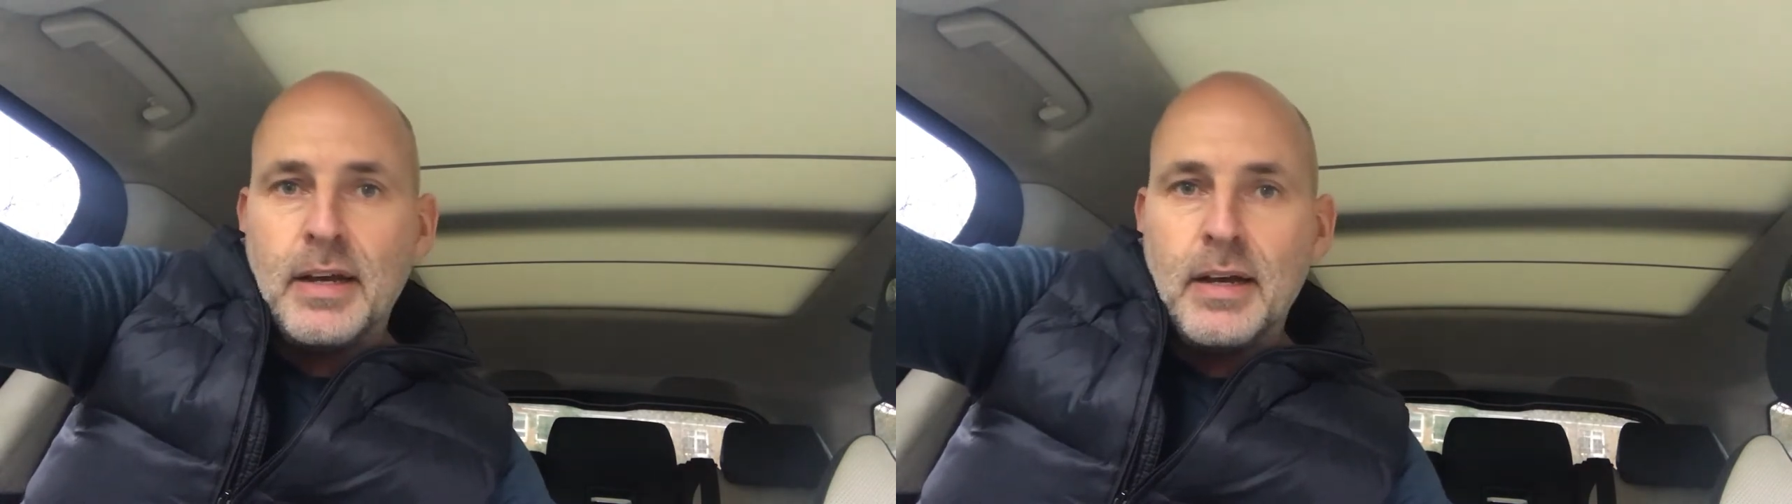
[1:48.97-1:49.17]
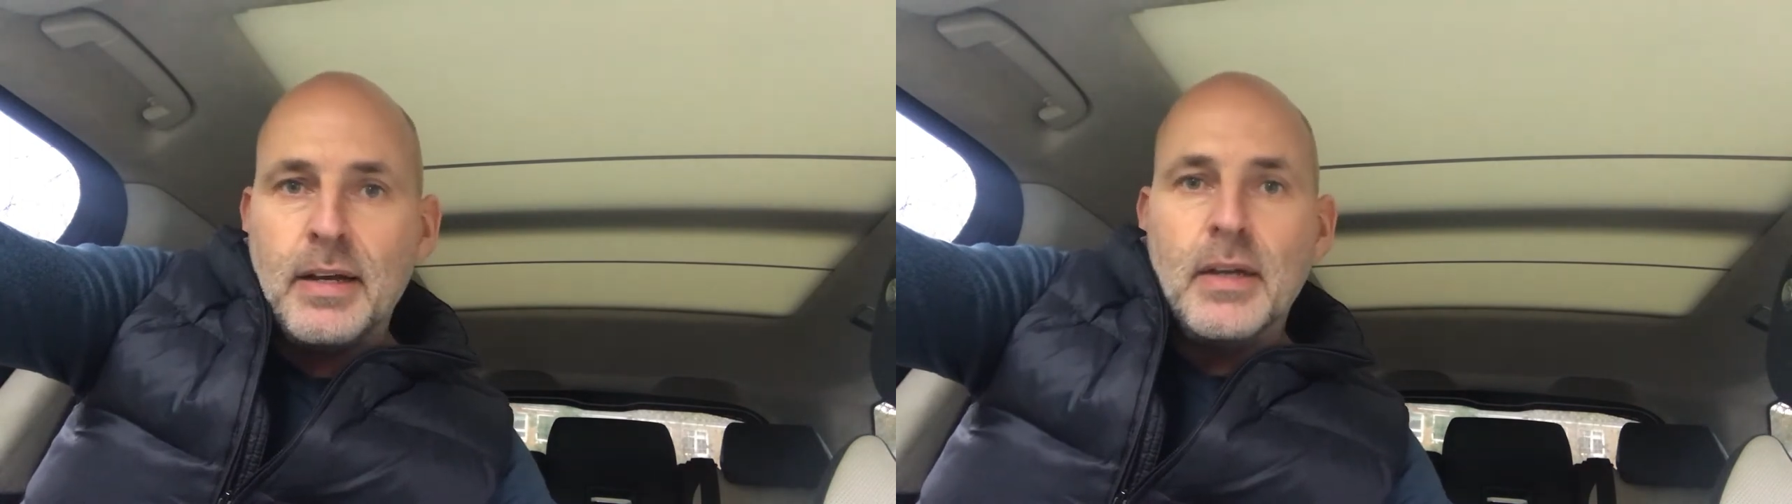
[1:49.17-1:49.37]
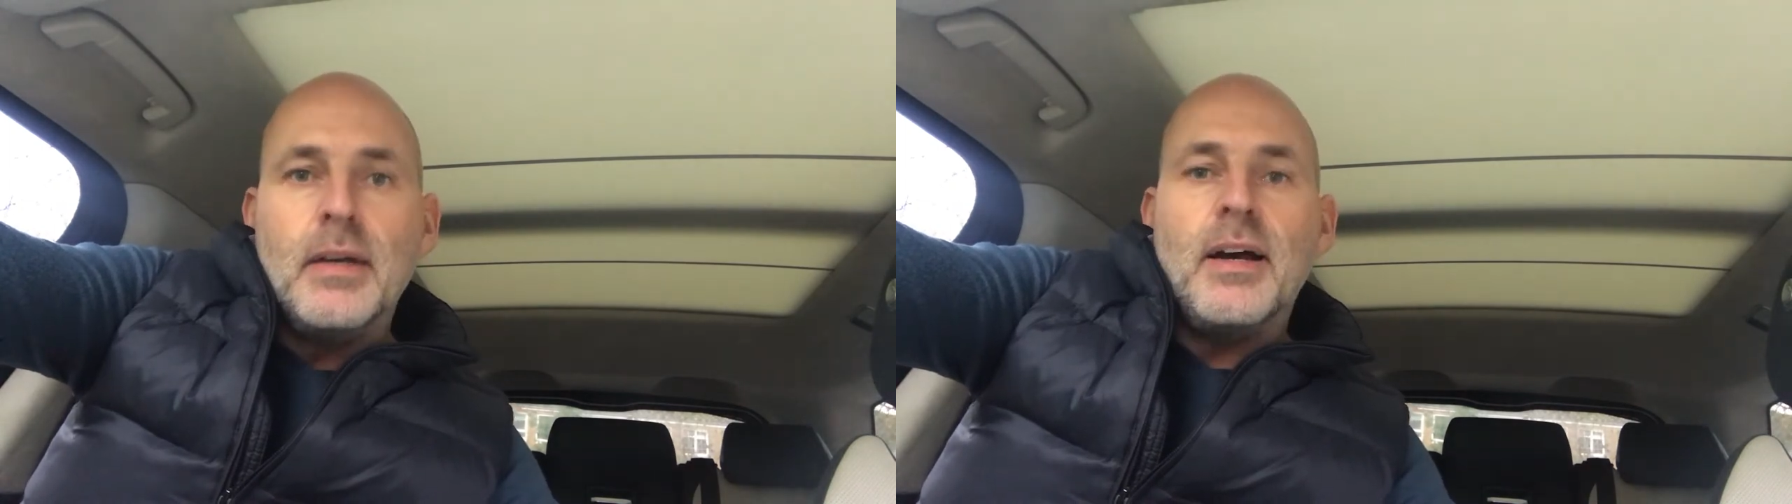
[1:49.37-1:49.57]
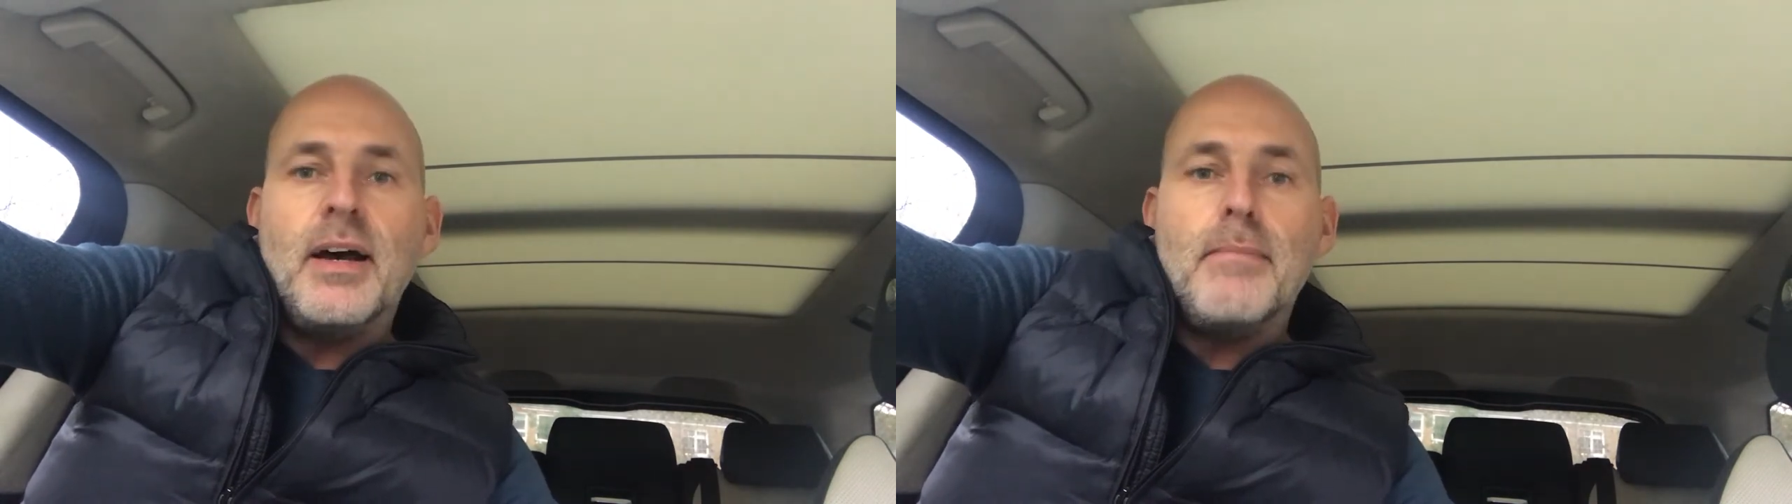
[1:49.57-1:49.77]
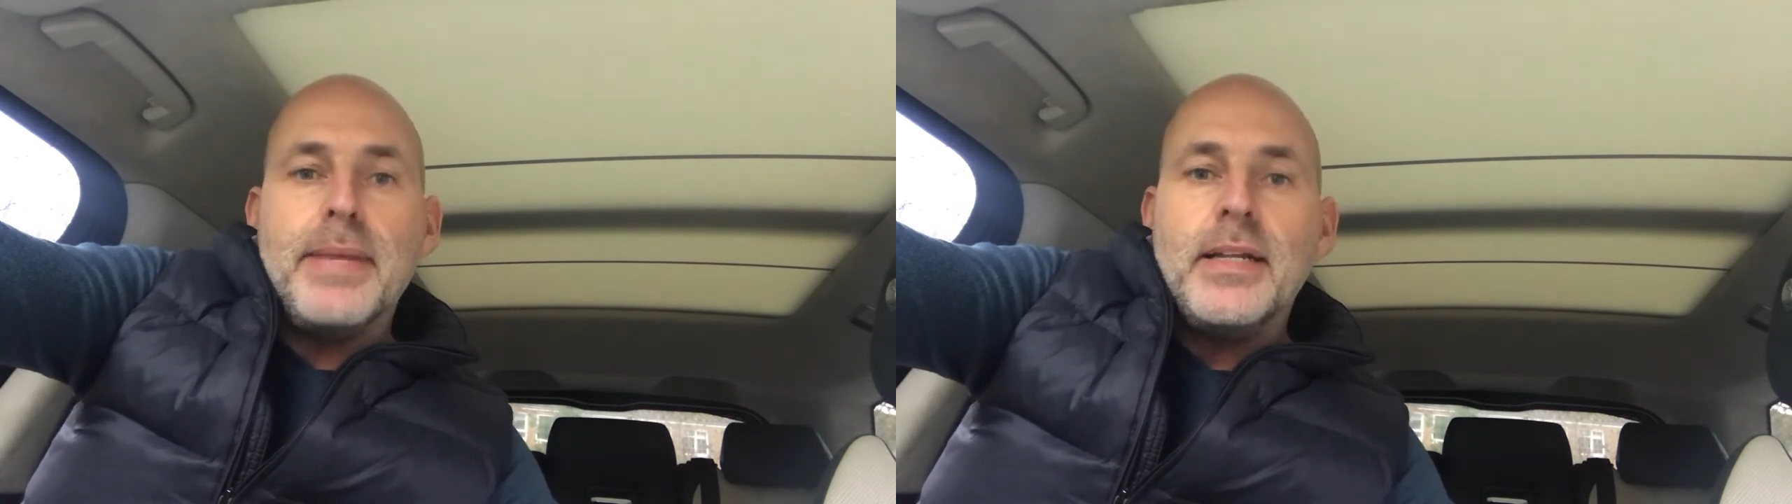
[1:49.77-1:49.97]
uh,
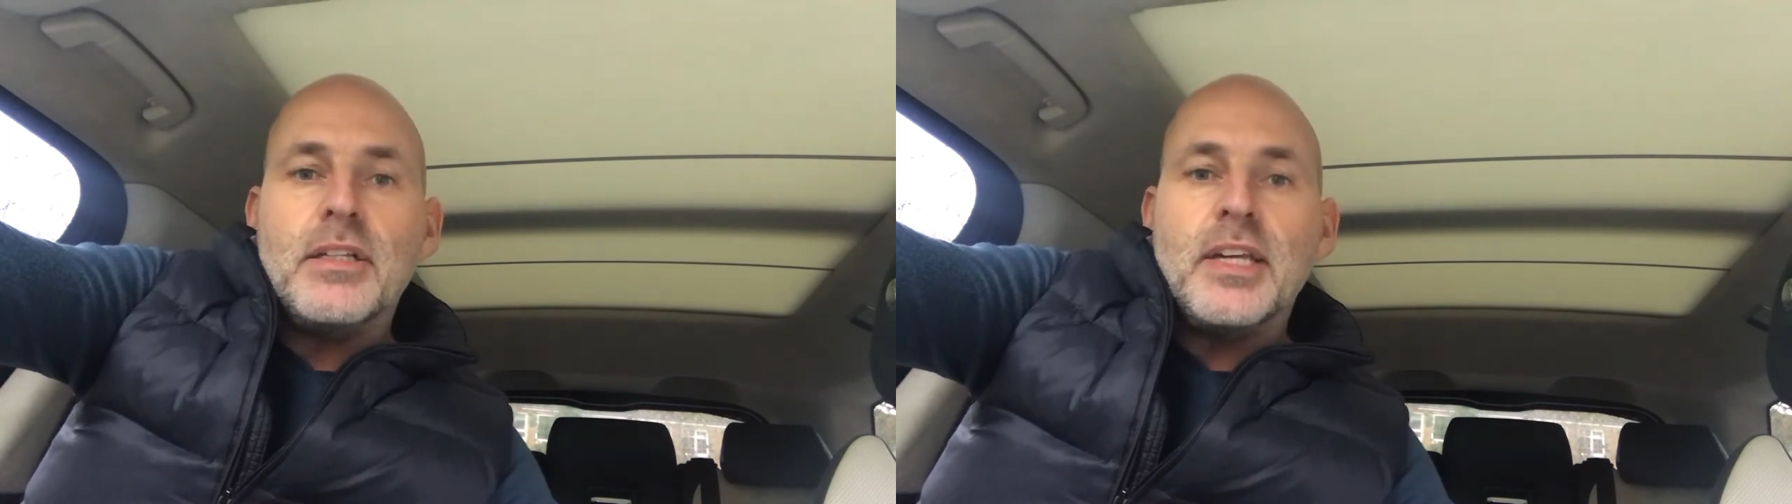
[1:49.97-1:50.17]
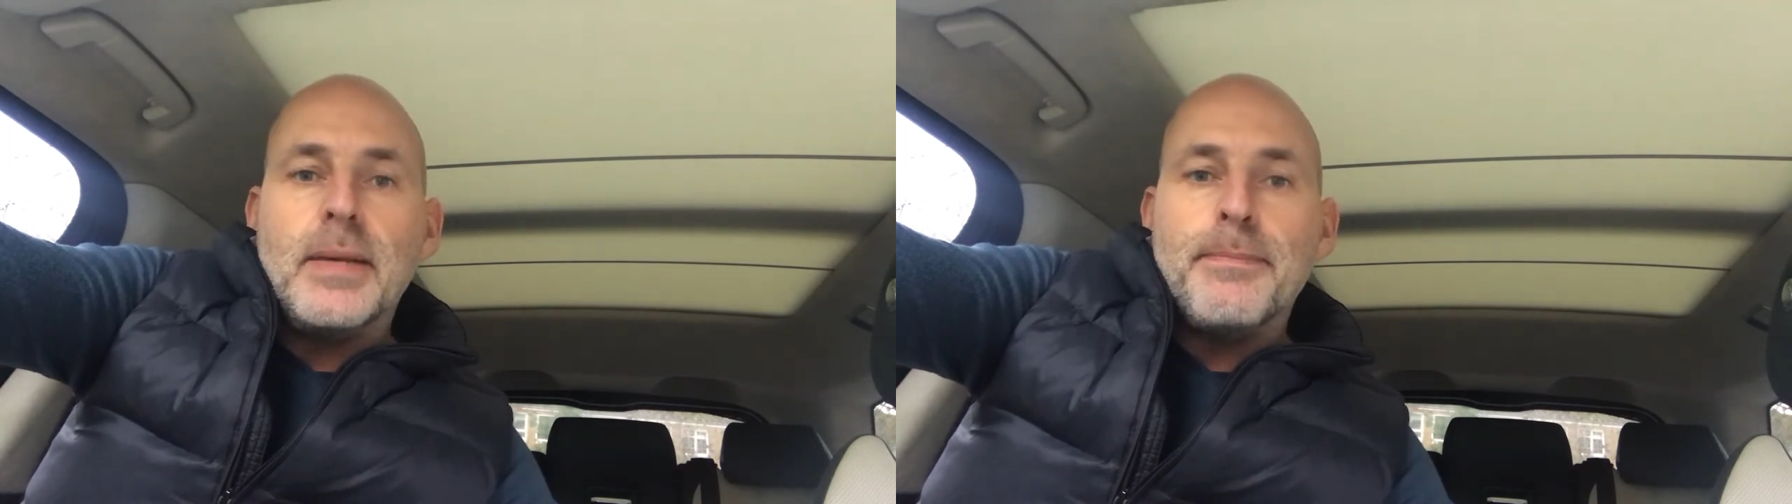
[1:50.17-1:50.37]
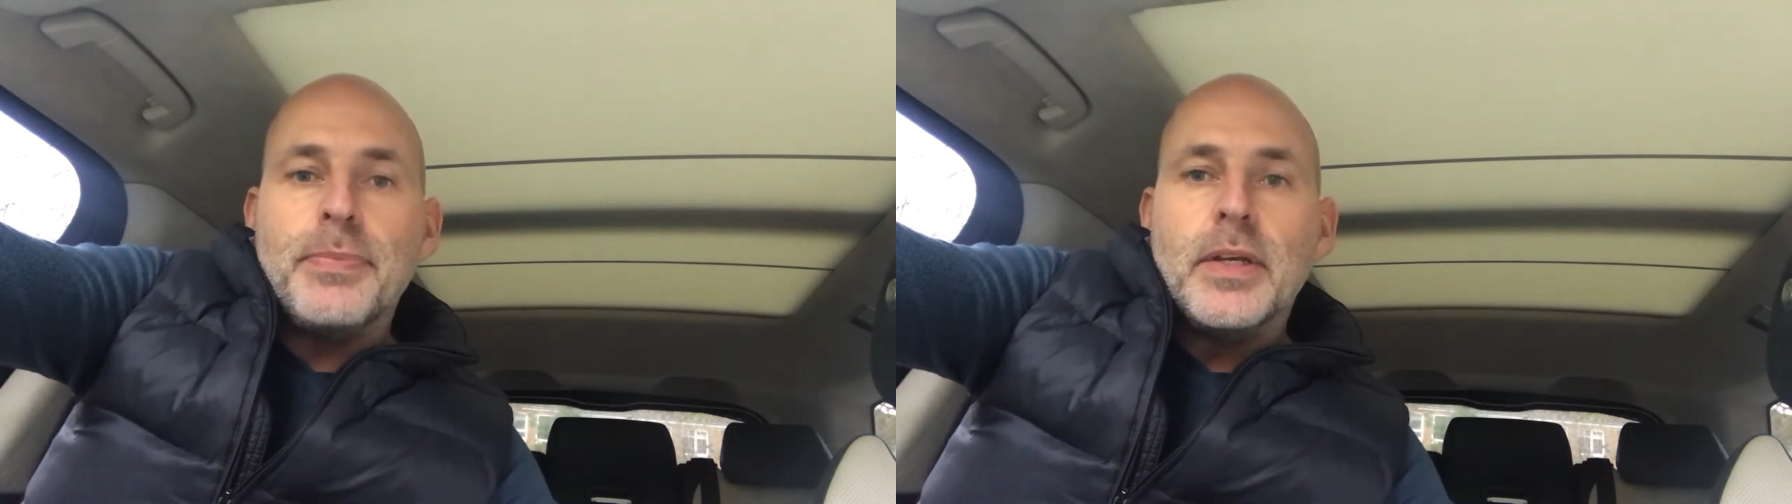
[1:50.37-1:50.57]
uh, meet the team.